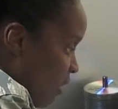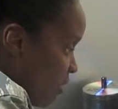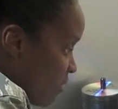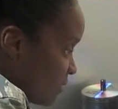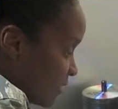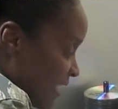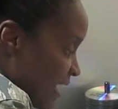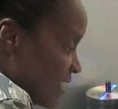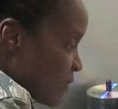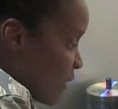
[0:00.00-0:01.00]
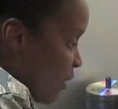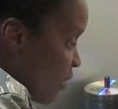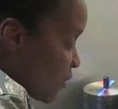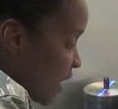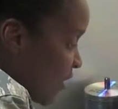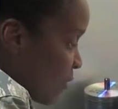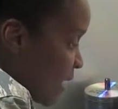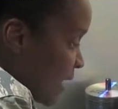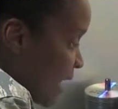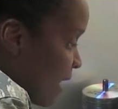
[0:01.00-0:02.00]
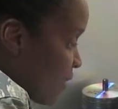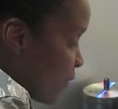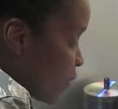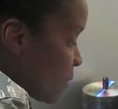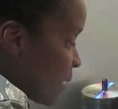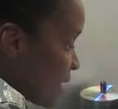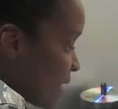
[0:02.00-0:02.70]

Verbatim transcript: all, time? yes, we are all together right now. I've only been